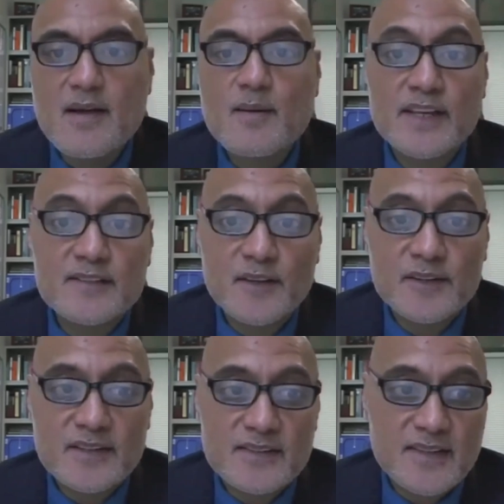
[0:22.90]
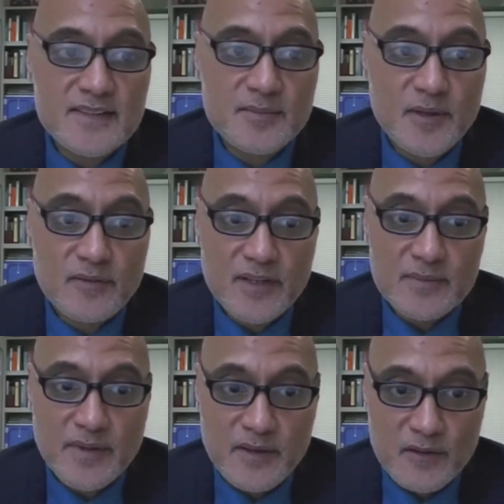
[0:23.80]
Please note that this testimony reflects
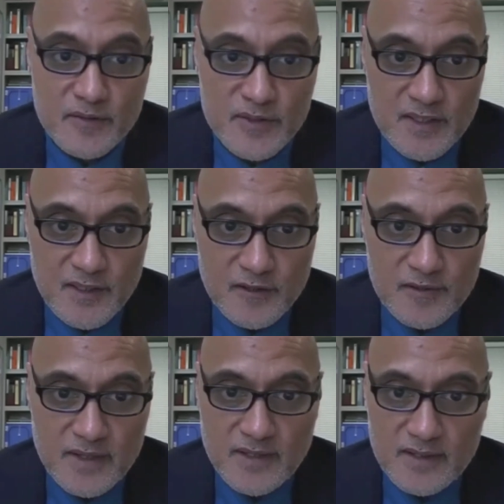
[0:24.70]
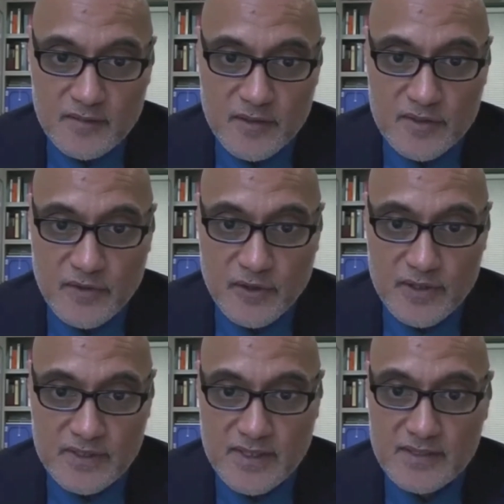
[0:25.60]
my own views alone and not the views of
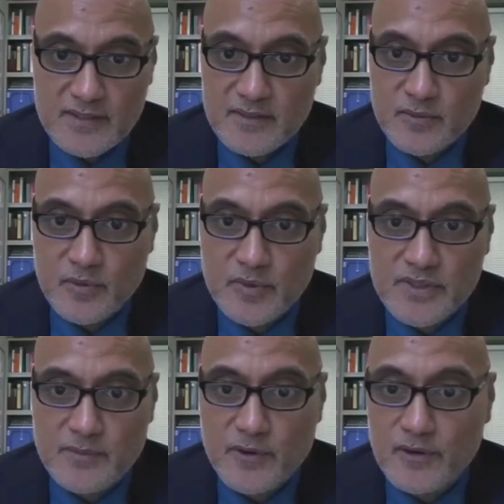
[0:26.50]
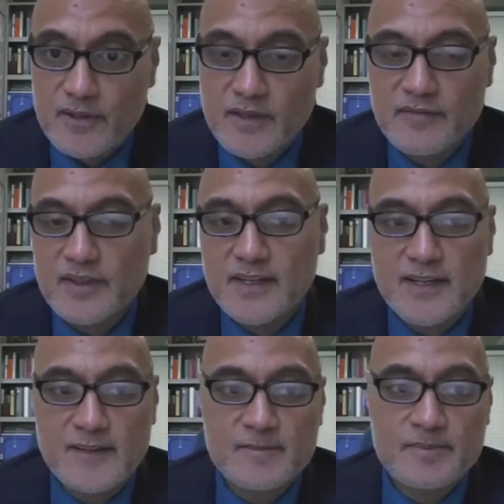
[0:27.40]
organizations with which I'm currently
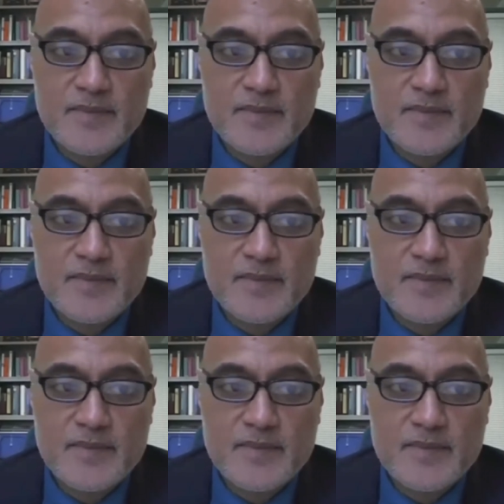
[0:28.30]
affiliated.